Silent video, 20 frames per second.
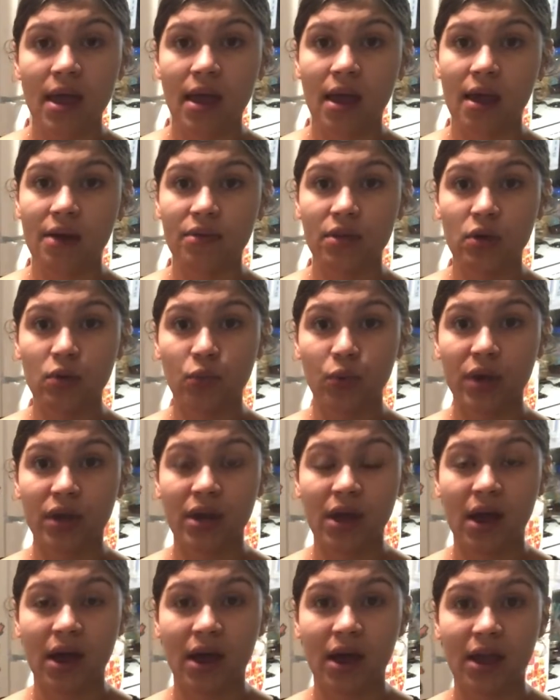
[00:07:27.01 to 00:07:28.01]
and then when
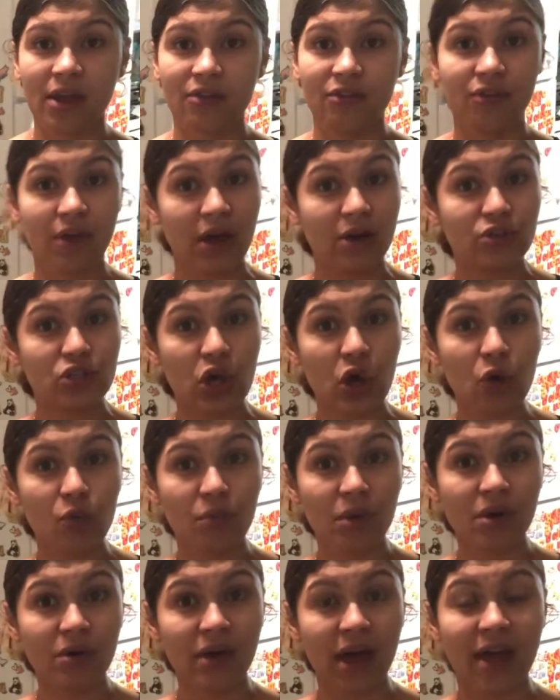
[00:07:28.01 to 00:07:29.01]
I found oat
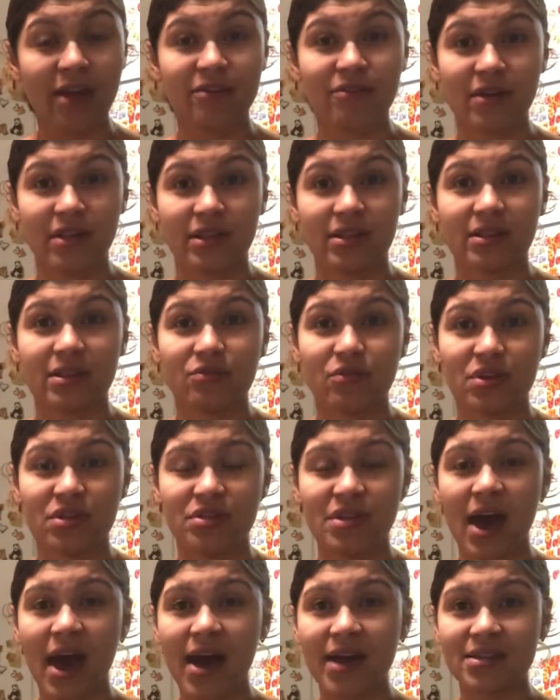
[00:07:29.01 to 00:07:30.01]
milk, I fell in love
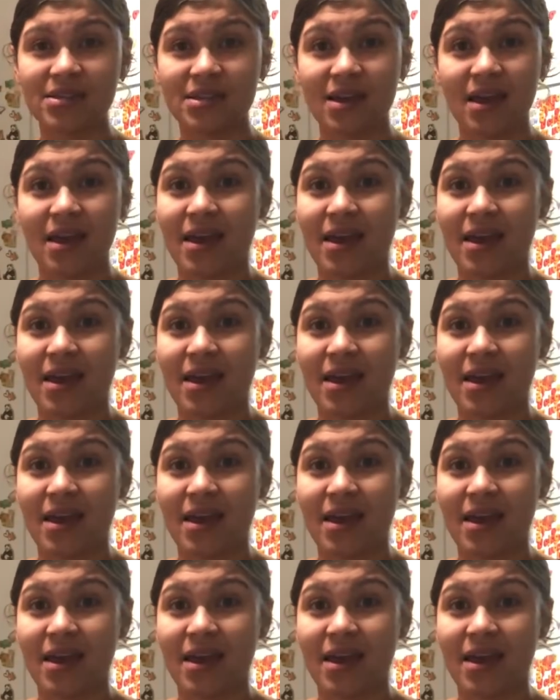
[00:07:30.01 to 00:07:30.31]
with that,